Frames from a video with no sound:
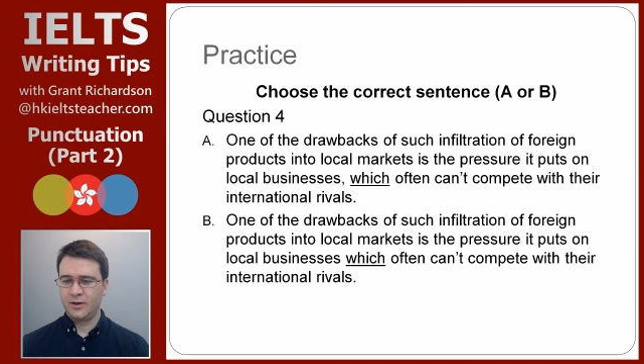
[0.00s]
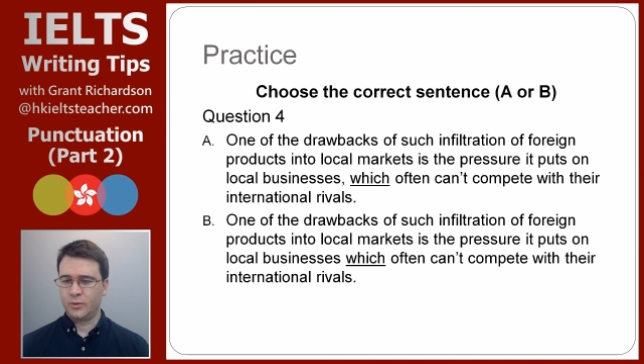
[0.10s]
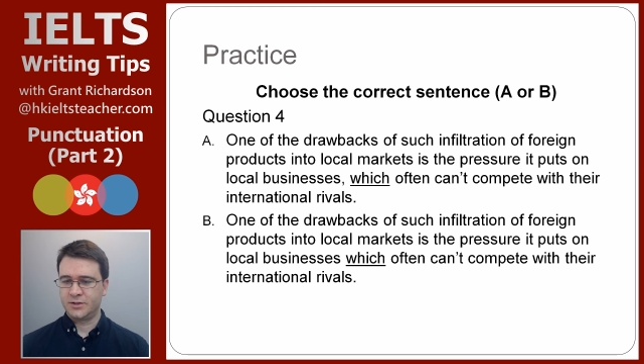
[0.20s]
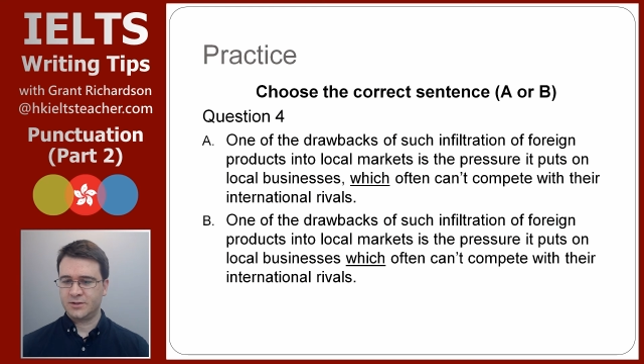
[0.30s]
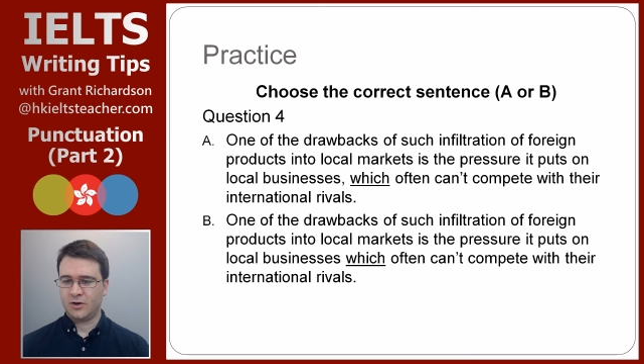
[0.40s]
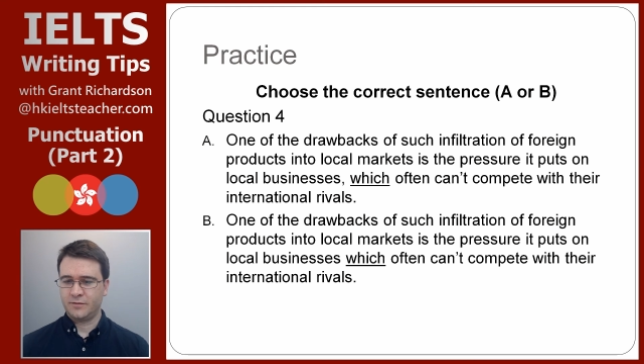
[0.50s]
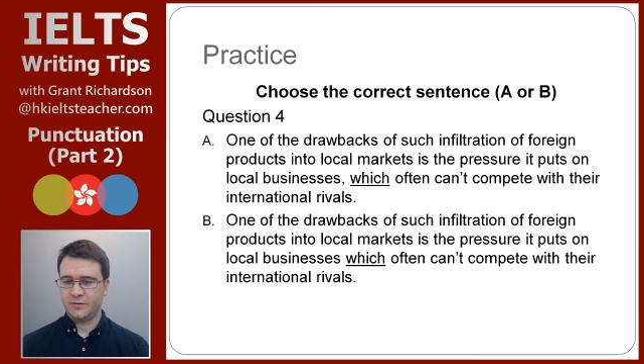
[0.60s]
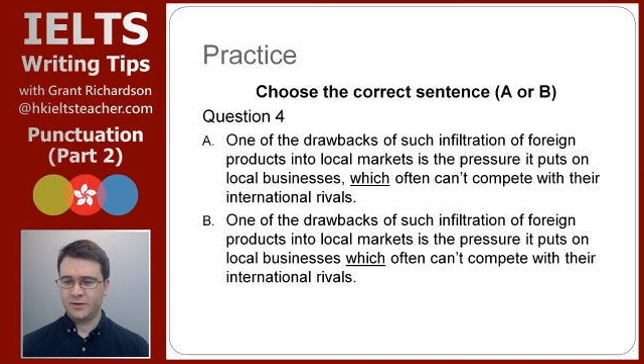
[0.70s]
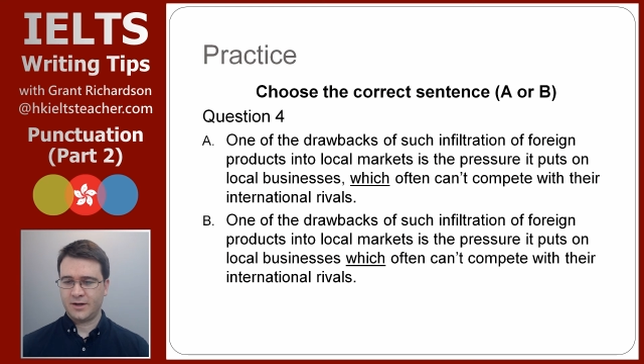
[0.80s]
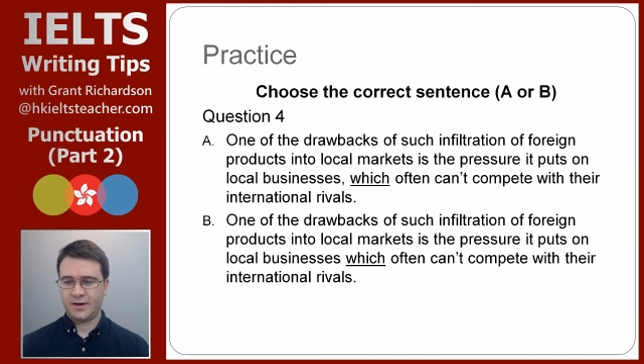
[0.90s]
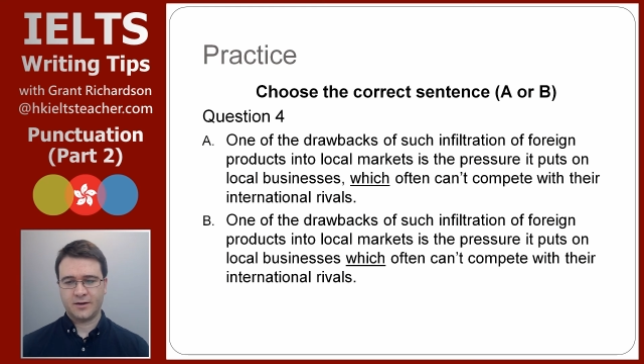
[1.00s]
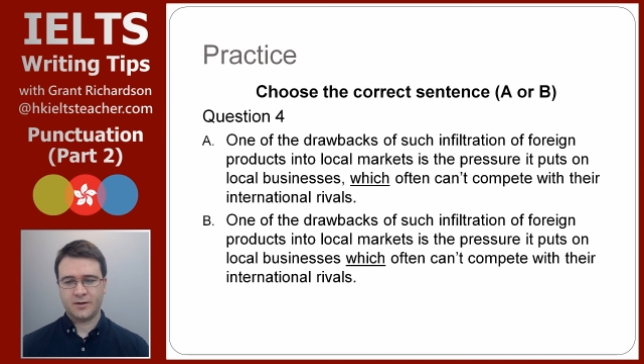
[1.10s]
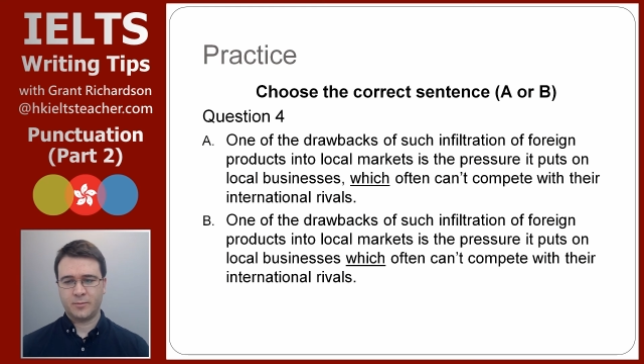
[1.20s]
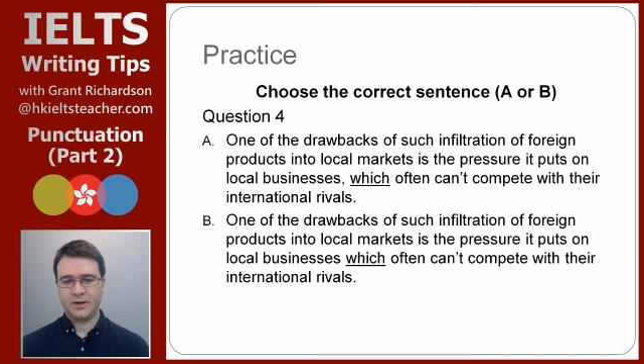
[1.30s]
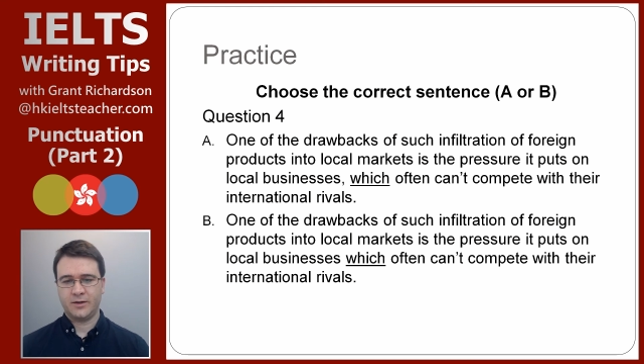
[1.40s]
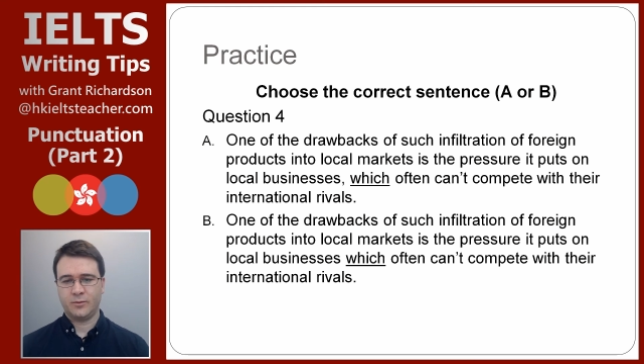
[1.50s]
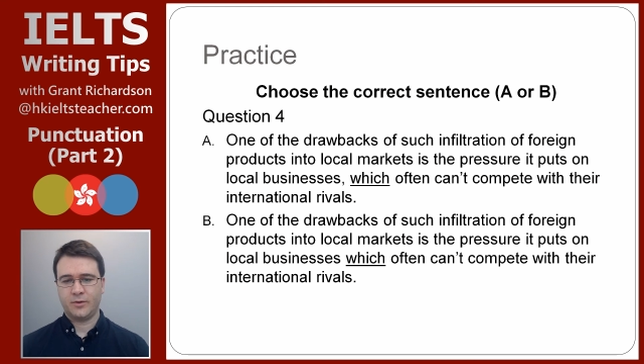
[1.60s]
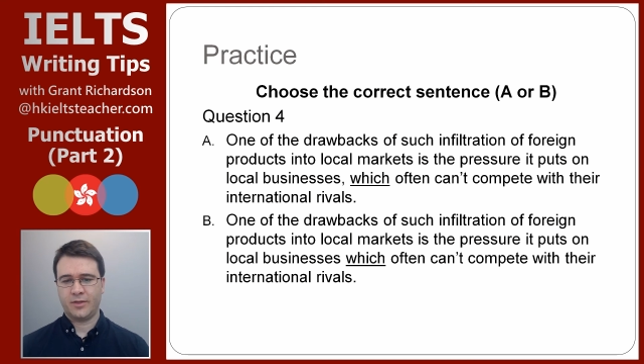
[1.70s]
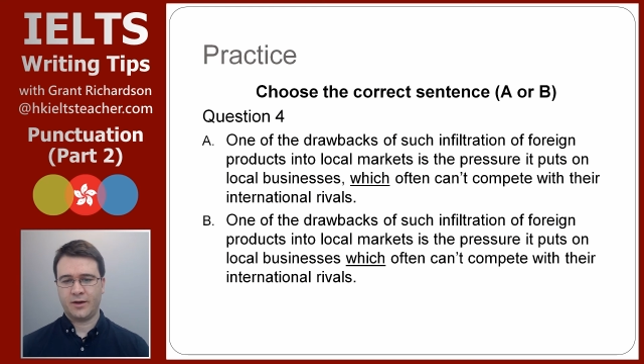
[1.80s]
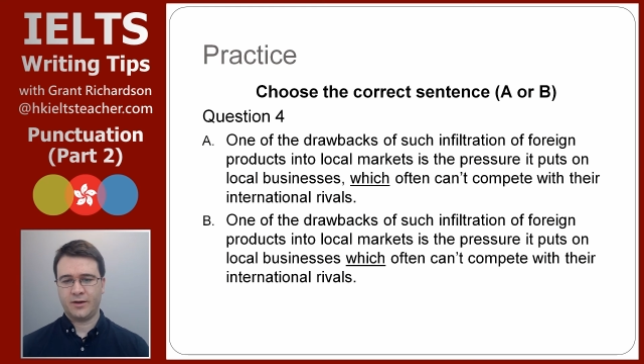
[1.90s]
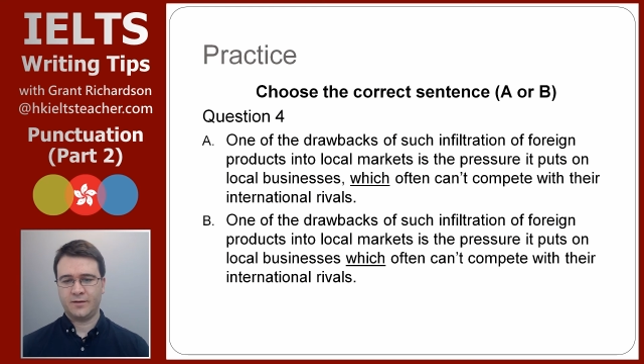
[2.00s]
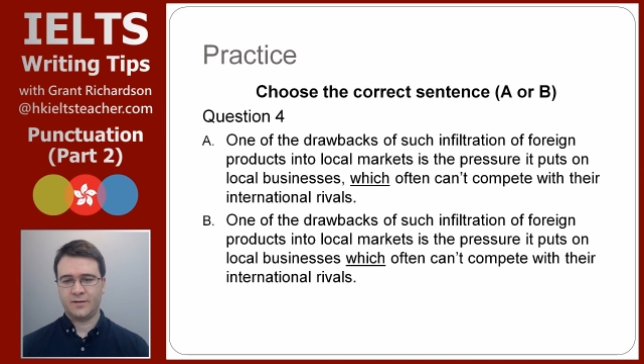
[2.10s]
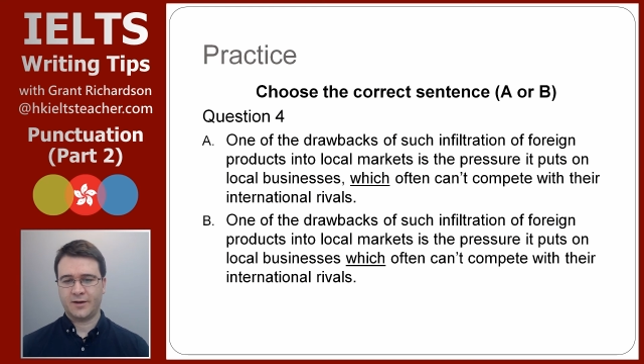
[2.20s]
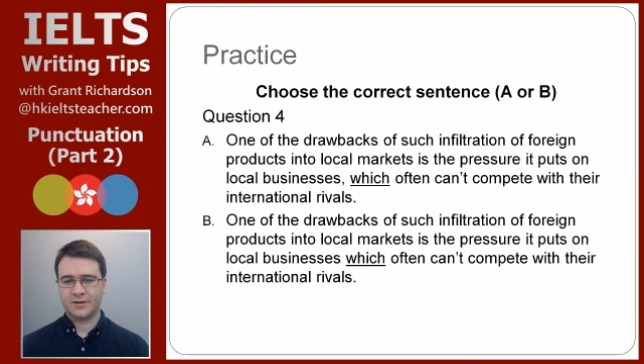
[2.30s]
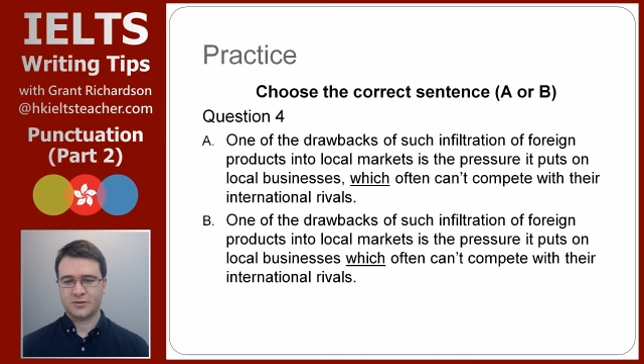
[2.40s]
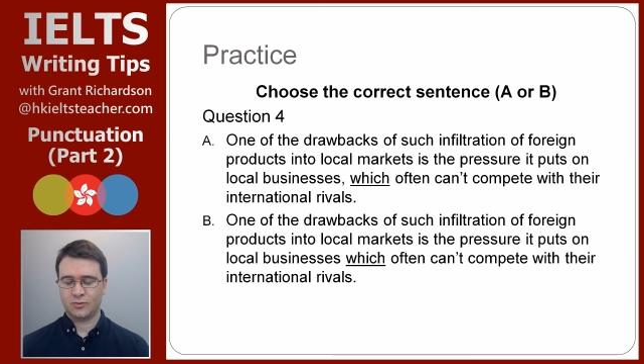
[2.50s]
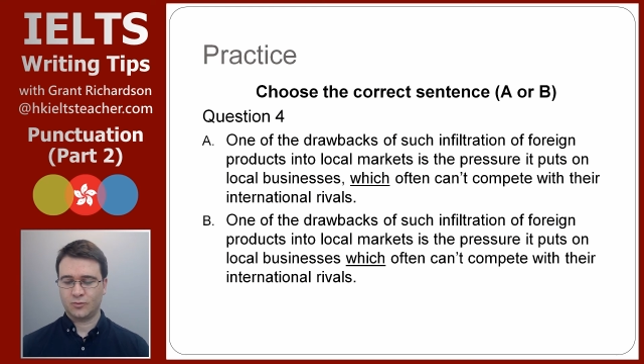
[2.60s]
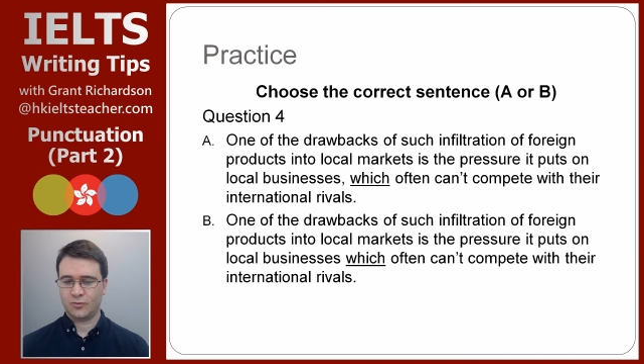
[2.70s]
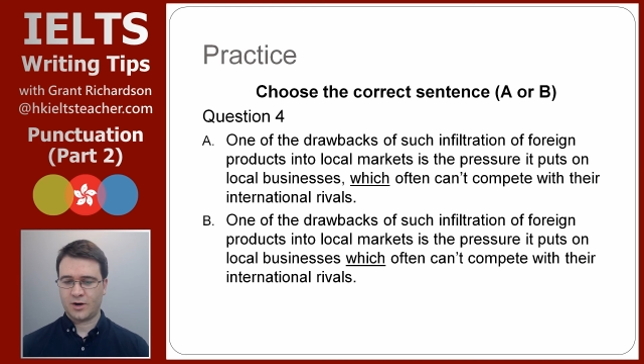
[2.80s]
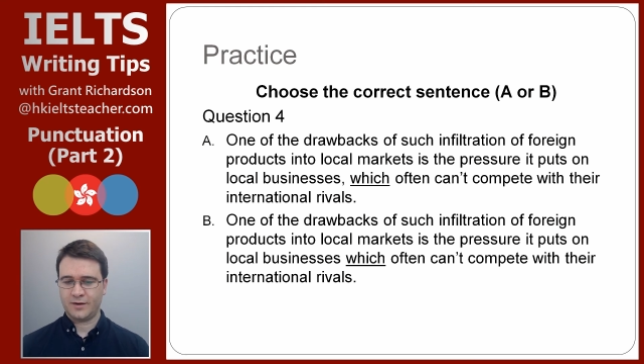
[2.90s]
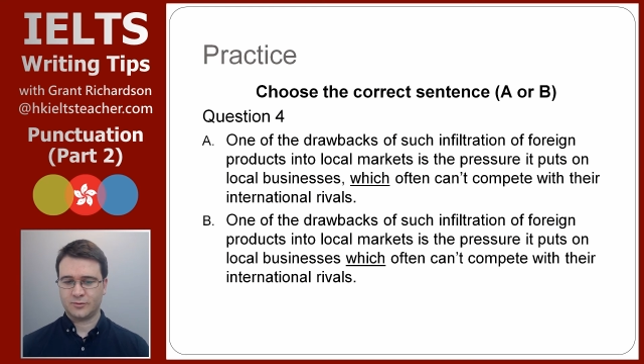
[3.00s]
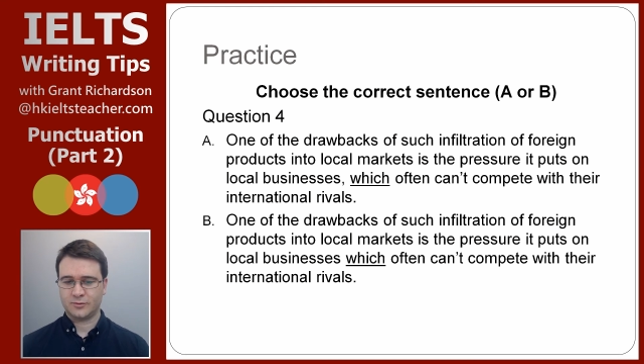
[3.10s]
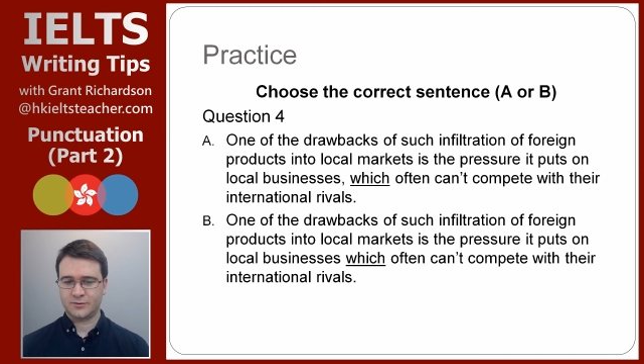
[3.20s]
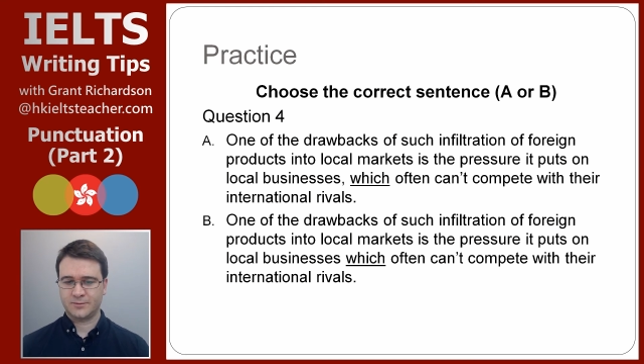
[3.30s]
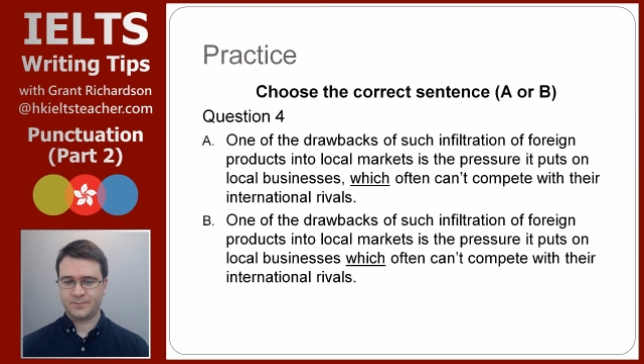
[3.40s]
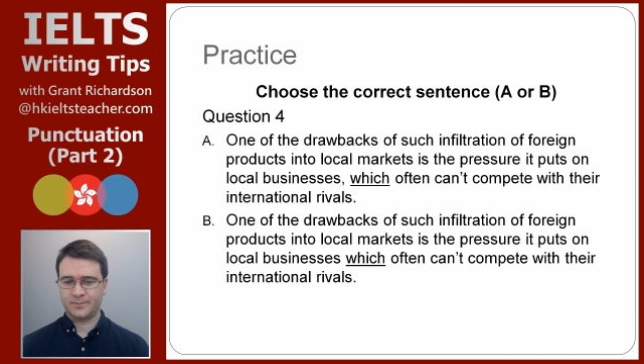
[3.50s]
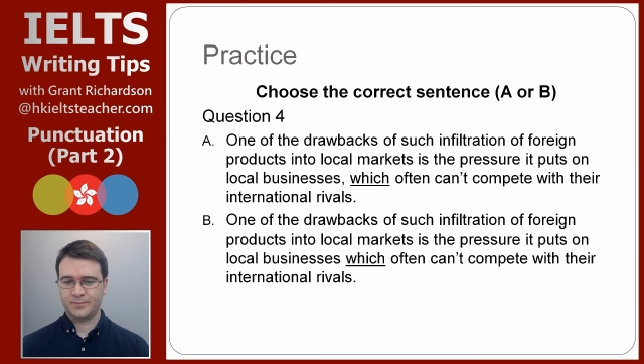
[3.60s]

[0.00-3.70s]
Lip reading: which often can't compete with their international rivals.